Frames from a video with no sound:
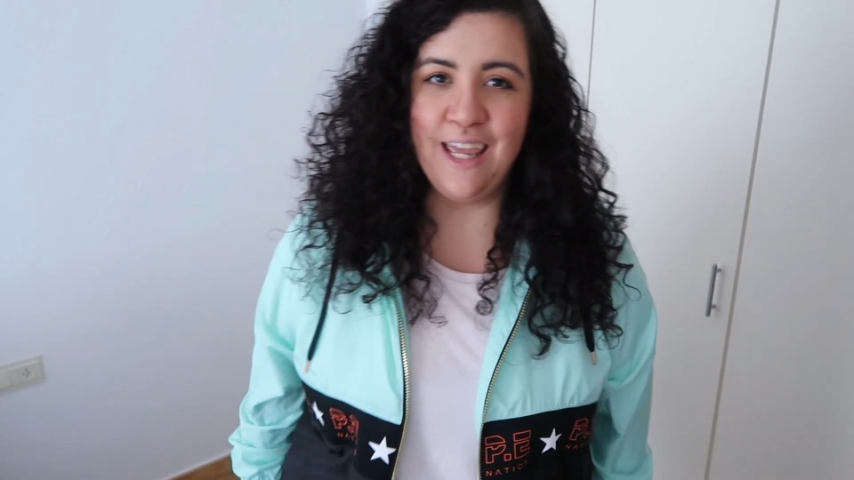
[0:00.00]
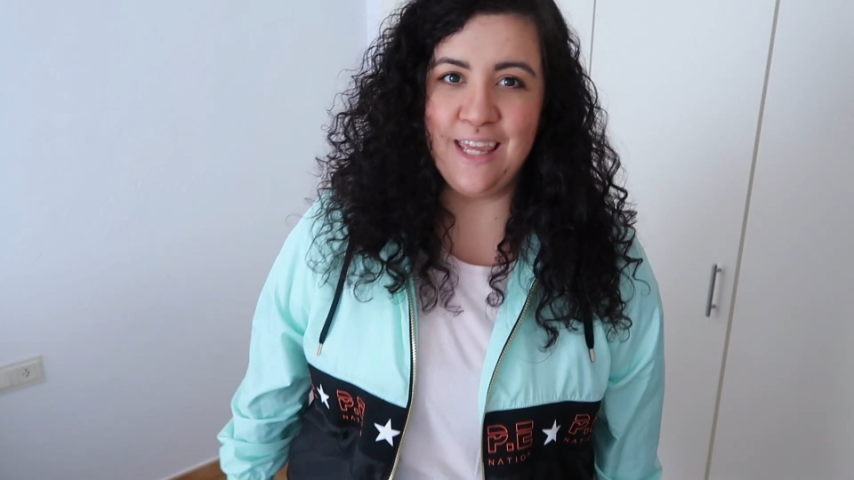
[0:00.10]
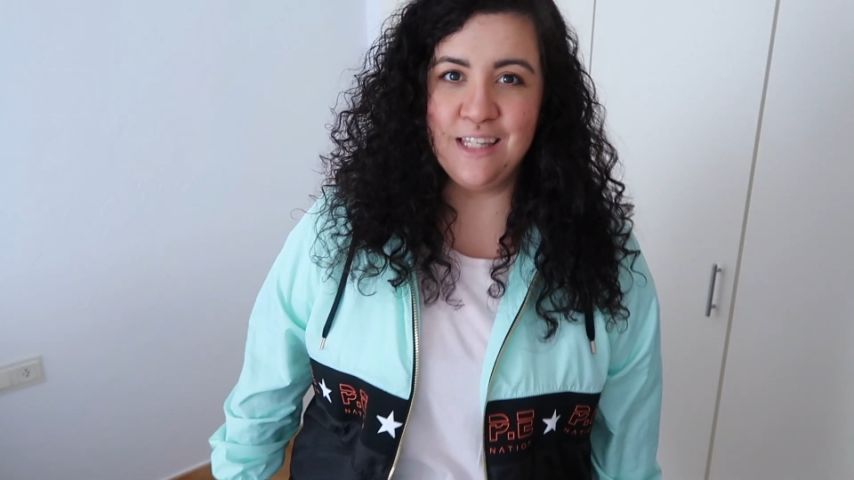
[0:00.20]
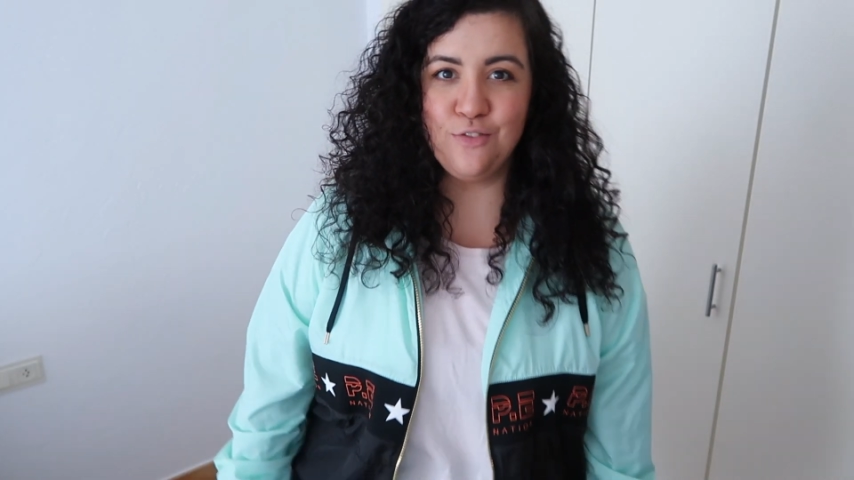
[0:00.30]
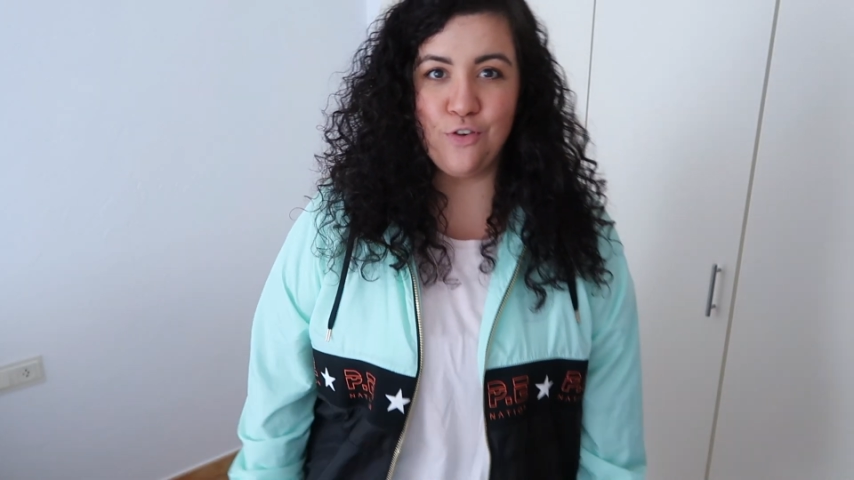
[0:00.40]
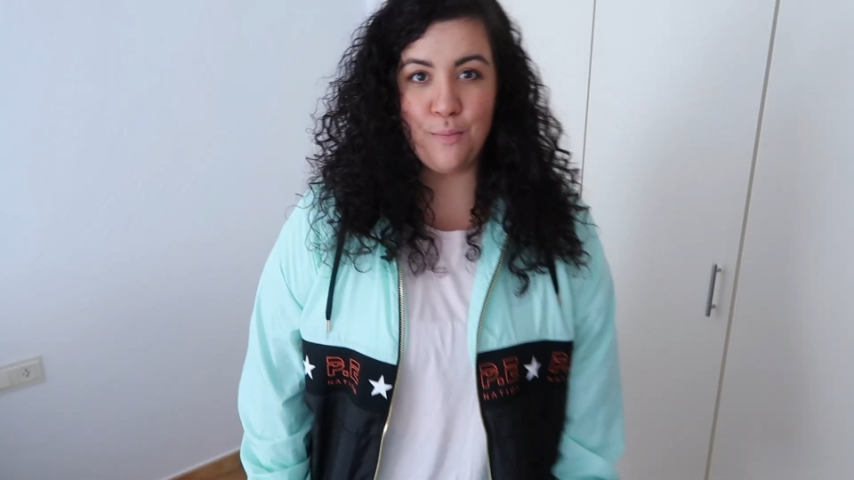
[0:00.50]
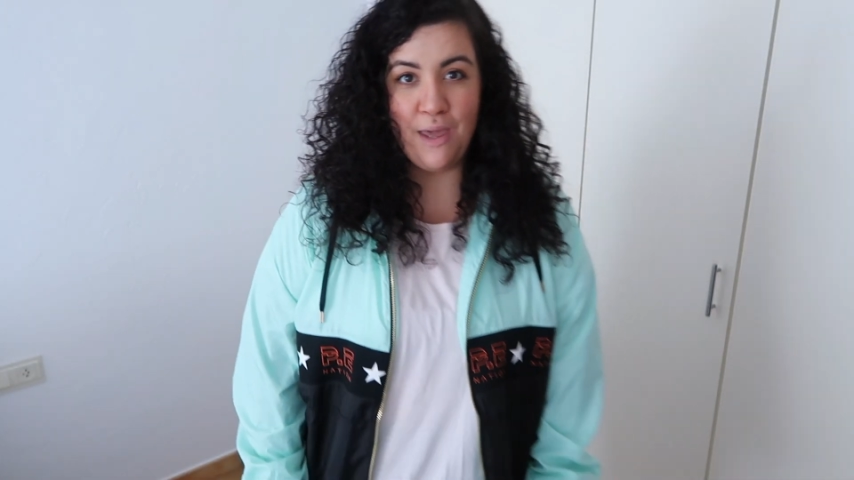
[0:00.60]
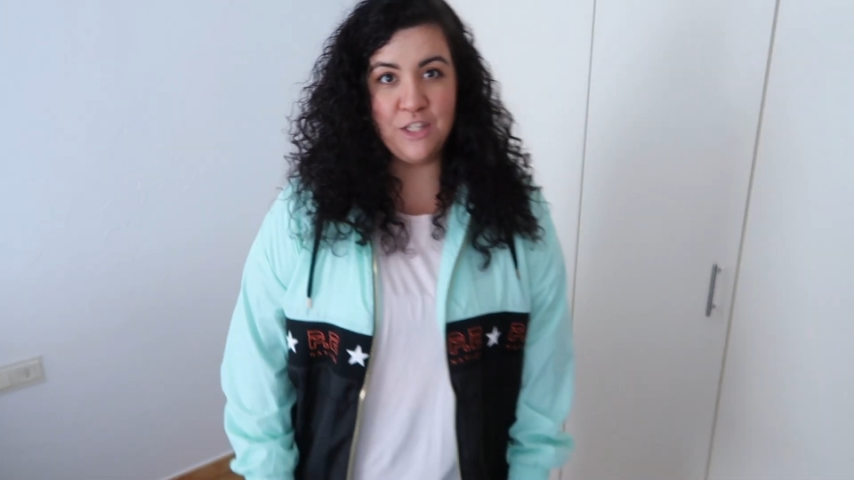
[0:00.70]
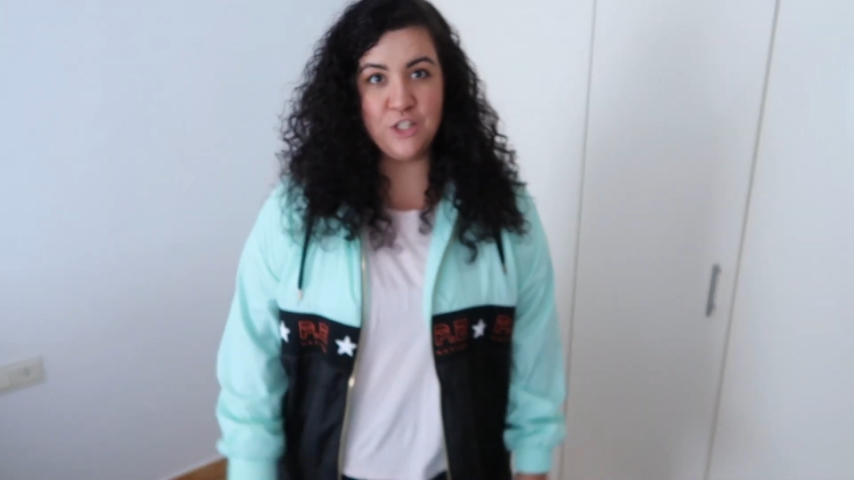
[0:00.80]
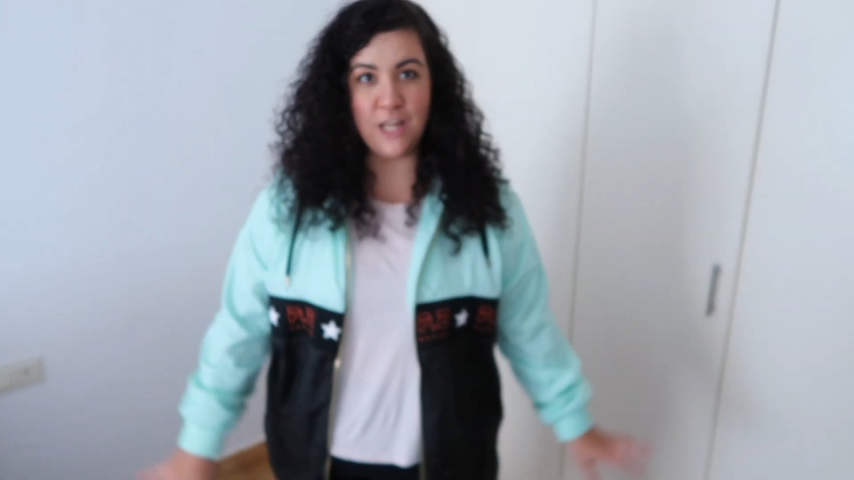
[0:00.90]
It's from
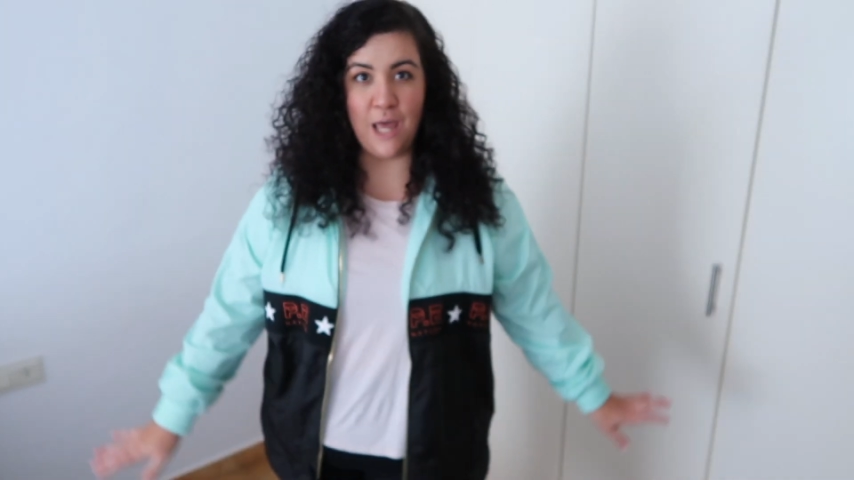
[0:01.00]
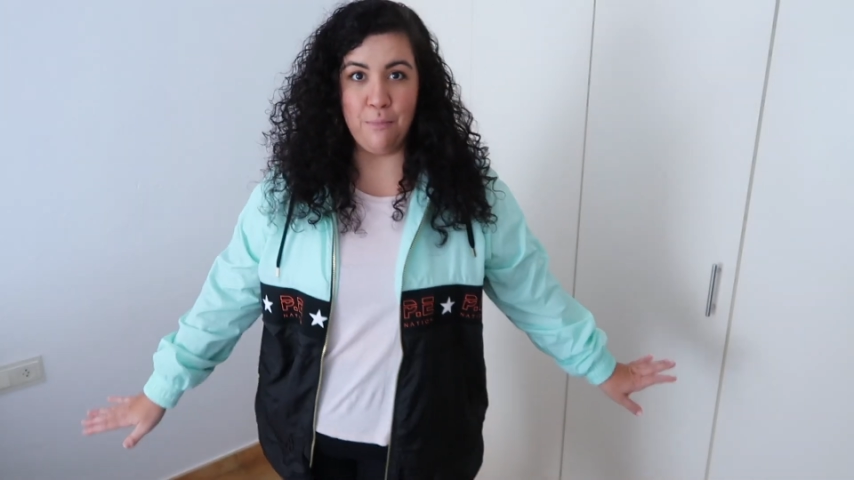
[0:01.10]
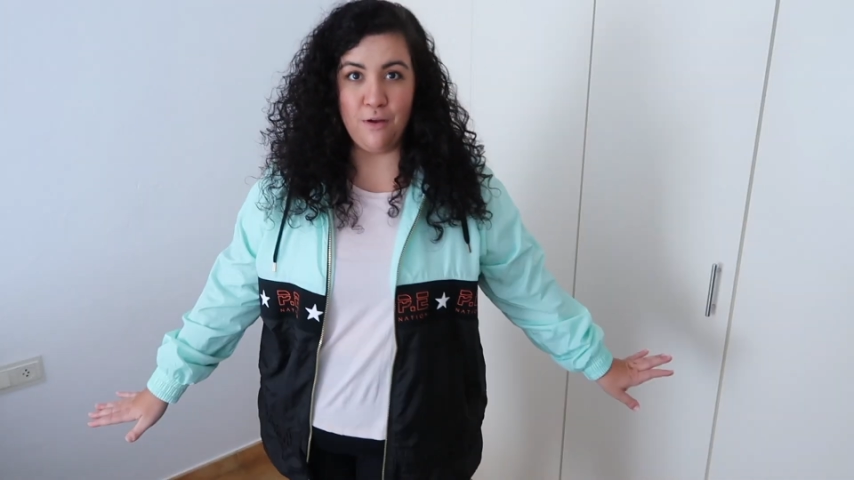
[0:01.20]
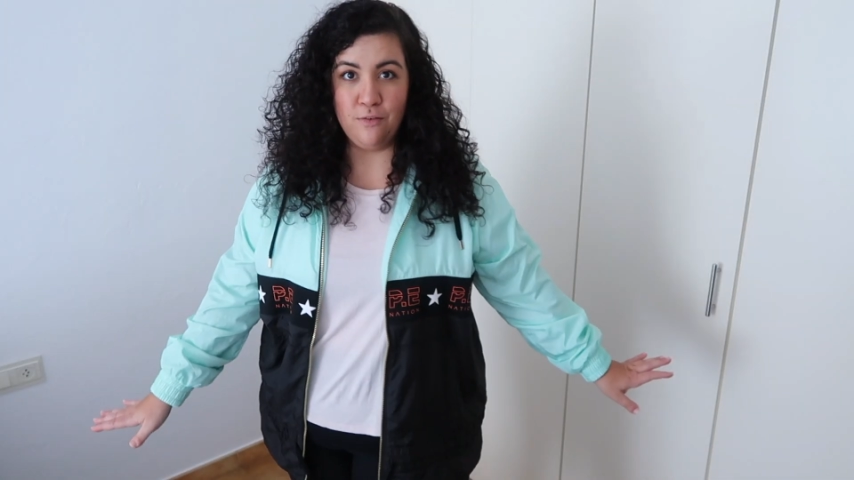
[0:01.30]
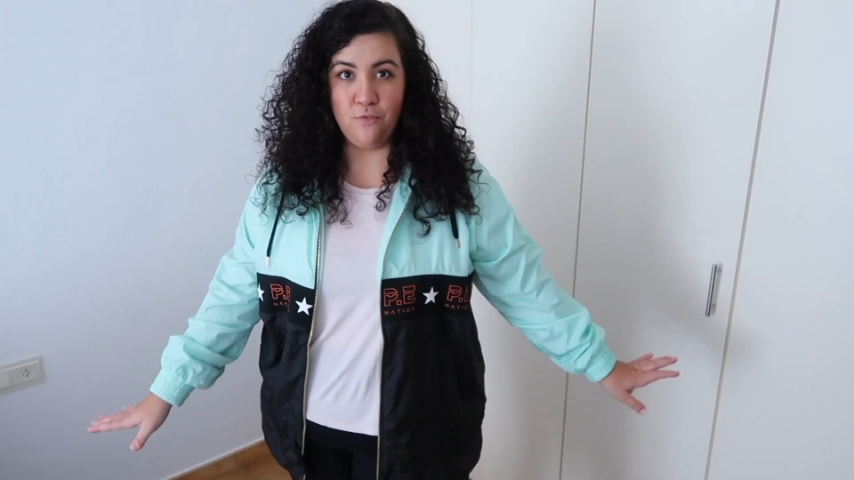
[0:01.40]
H&M,